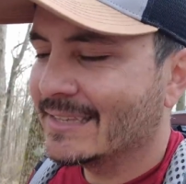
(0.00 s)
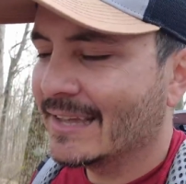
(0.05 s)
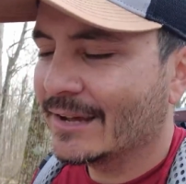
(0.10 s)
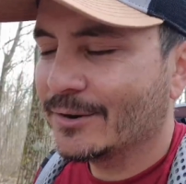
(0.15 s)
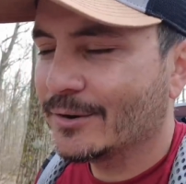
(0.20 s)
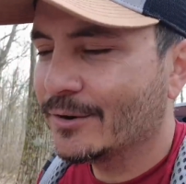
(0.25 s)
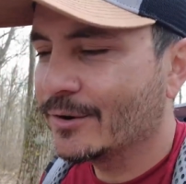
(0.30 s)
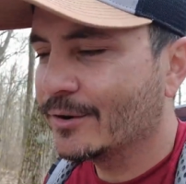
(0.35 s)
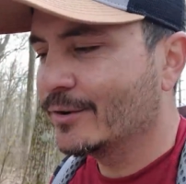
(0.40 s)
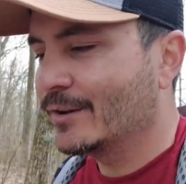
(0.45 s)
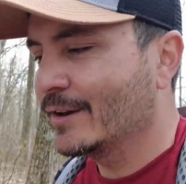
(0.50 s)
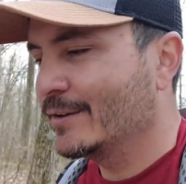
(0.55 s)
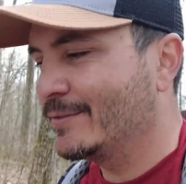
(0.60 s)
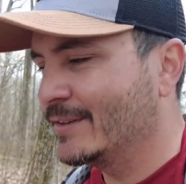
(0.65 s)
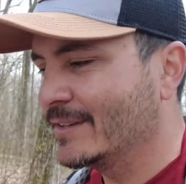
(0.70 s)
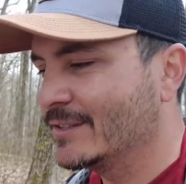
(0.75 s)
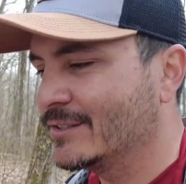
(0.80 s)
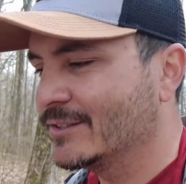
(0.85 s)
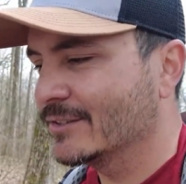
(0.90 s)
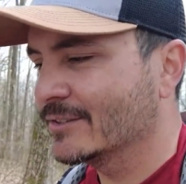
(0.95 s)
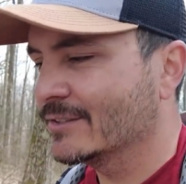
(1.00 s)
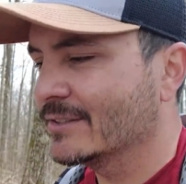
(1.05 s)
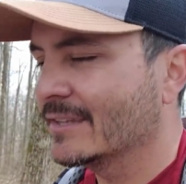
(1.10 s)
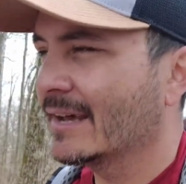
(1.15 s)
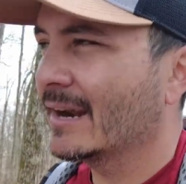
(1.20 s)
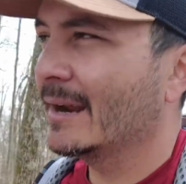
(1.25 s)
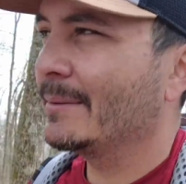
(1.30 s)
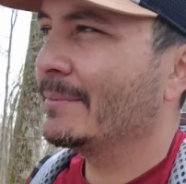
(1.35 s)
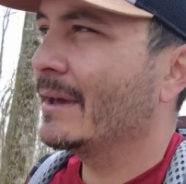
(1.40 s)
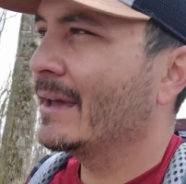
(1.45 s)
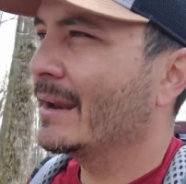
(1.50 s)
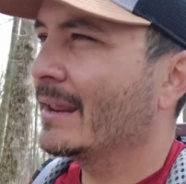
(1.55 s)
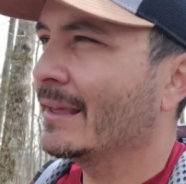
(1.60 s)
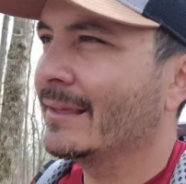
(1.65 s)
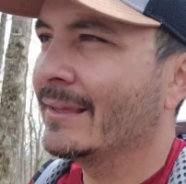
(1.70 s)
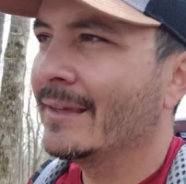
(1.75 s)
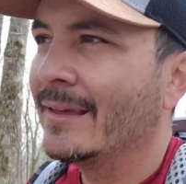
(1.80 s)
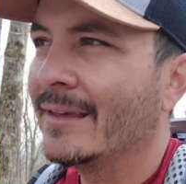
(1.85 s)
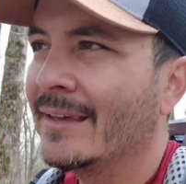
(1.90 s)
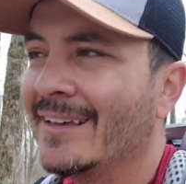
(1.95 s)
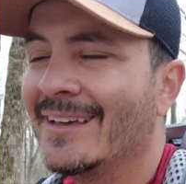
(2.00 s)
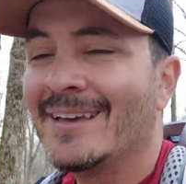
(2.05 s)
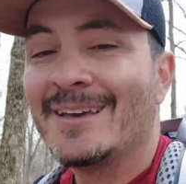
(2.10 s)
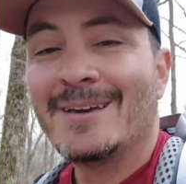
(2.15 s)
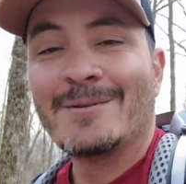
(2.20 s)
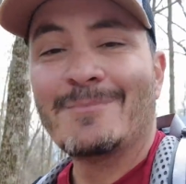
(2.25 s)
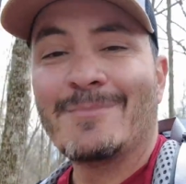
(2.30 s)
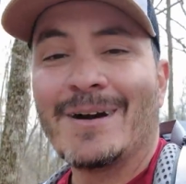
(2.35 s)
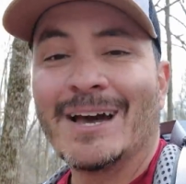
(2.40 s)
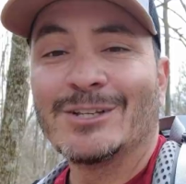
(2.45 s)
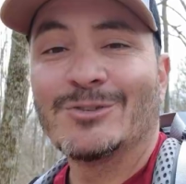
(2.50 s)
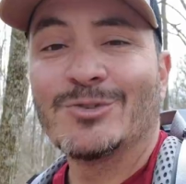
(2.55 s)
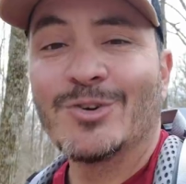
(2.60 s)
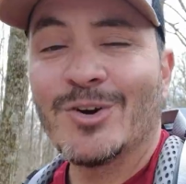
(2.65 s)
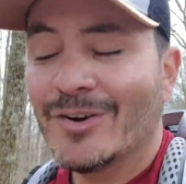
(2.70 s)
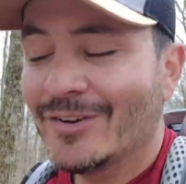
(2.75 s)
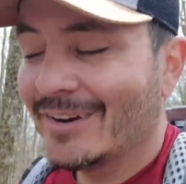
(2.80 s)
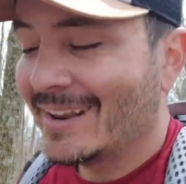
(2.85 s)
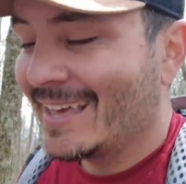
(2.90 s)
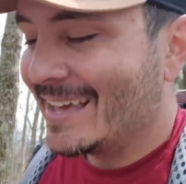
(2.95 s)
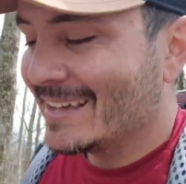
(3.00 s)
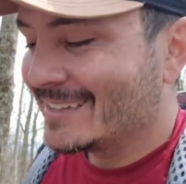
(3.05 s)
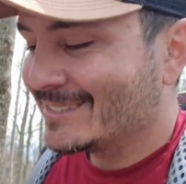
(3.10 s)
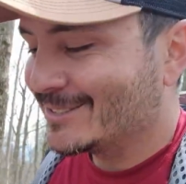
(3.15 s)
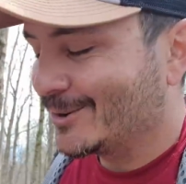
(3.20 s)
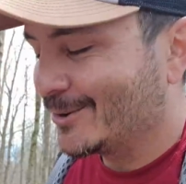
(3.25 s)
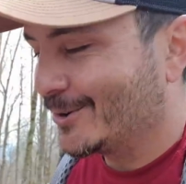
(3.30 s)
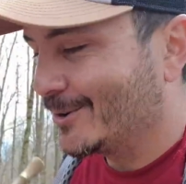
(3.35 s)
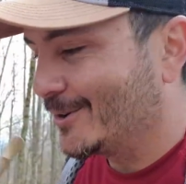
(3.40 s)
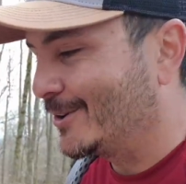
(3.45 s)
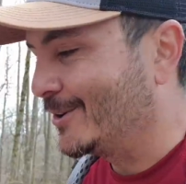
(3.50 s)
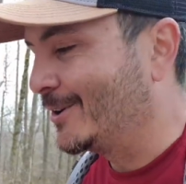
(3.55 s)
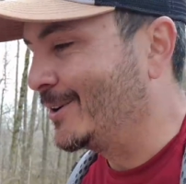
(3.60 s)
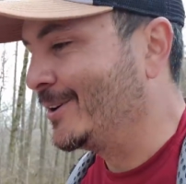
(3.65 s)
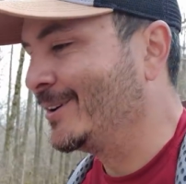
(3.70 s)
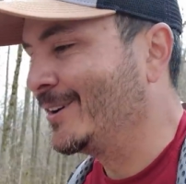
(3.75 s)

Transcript: I don't know if it's just that I'm getting my trail legs, or